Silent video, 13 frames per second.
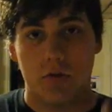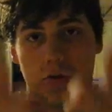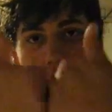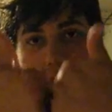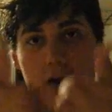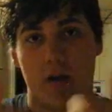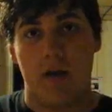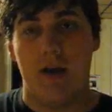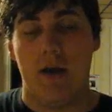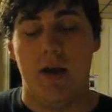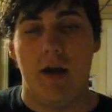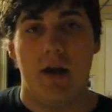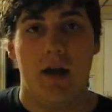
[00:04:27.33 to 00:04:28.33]
Good luck.
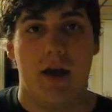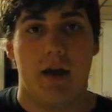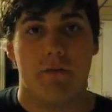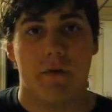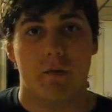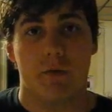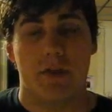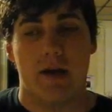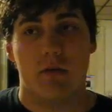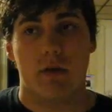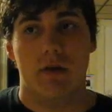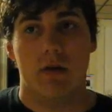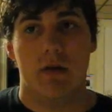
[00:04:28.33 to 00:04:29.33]
Have fun with that
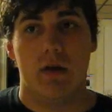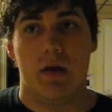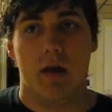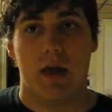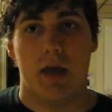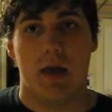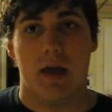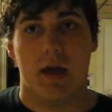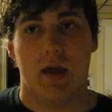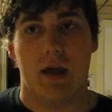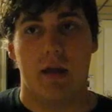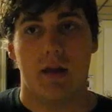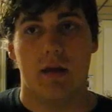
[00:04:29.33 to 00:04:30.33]
one.
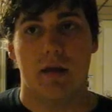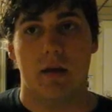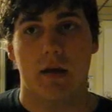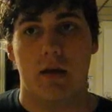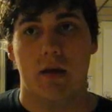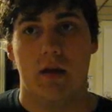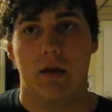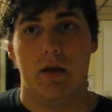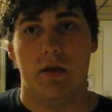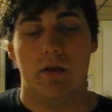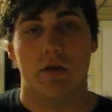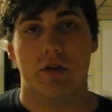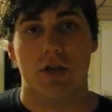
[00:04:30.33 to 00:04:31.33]
And,
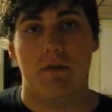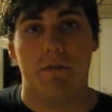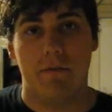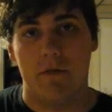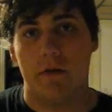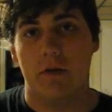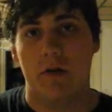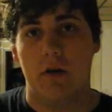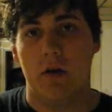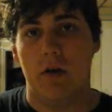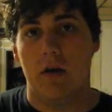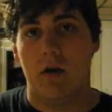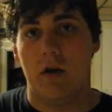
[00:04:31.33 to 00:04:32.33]
Jeff,
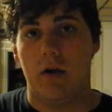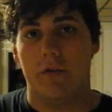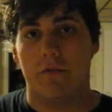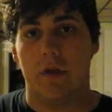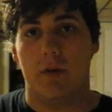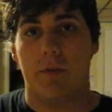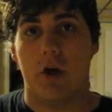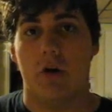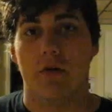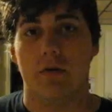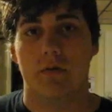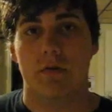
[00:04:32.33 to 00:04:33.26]
I'll see you tomorrow.